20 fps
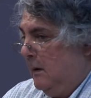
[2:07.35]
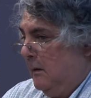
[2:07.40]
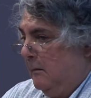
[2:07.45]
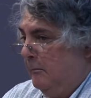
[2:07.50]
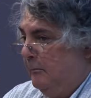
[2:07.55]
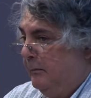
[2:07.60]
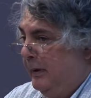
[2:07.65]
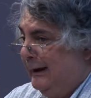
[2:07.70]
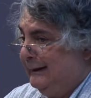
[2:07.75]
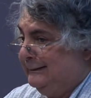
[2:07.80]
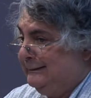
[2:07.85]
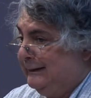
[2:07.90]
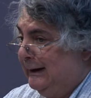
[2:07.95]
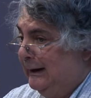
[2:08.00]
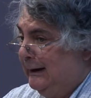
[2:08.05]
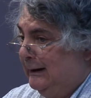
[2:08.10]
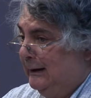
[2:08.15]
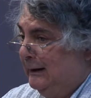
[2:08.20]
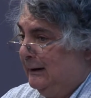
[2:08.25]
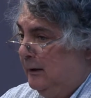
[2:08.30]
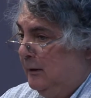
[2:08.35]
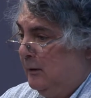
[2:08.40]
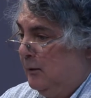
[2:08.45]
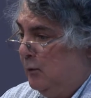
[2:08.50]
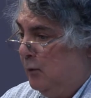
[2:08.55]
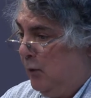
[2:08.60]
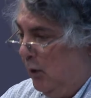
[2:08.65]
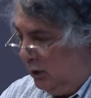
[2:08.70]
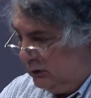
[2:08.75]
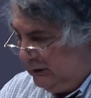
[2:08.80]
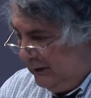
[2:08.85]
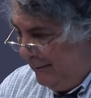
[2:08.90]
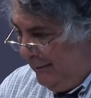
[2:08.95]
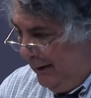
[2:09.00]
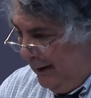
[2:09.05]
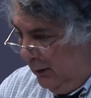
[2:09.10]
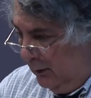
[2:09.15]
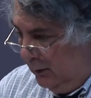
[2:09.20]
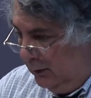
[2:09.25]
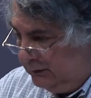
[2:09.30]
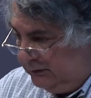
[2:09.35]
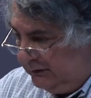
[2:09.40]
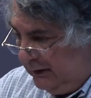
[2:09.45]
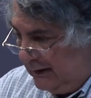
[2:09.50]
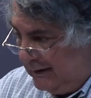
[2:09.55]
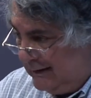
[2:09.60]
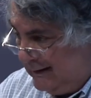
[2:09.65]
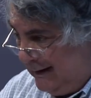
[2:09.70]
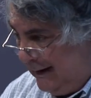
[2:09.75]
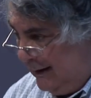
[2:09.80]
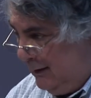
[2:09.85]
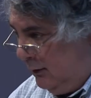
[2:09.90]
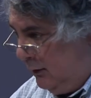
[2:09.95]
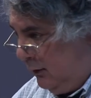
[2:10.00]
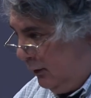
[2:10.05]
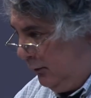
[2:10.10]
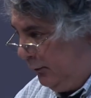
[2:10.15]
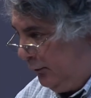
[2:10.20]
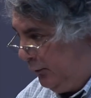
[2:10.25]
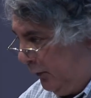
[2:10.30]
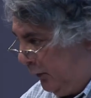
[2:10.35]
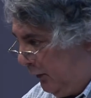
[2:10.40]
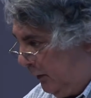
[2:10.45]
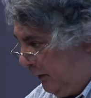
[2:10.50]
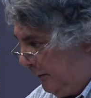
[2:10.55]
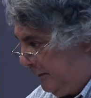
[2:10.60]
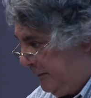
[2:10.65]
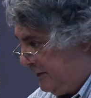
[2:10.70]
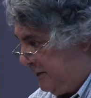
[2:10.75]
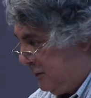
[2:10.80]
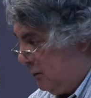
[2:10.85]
but what about single firms?